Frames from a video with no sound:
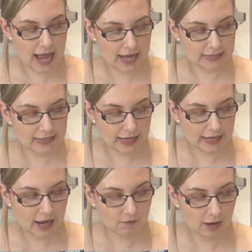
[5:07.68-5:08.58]
and Kit
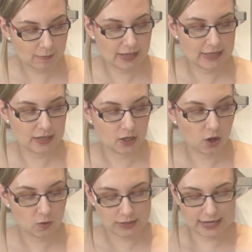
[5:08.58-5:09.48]
Kat rabbits and
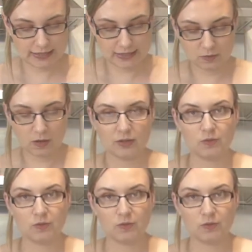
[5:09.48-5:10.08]
golden eggs as well,